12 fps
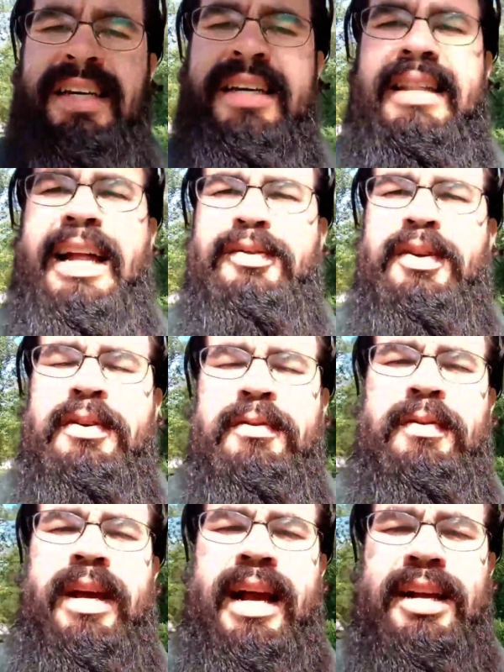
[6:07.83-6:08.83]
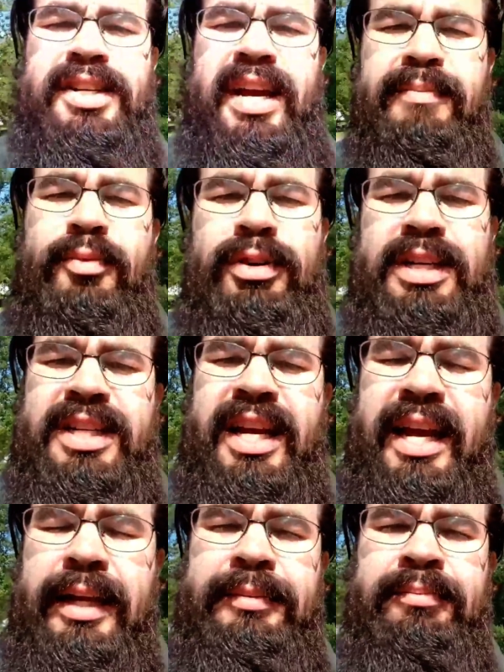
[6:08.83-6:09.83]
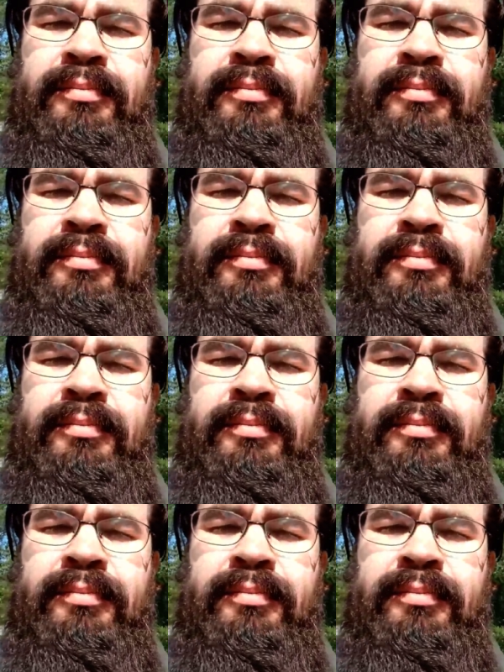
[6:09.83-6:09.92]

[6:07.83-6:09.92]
that's when you can actually have more to say.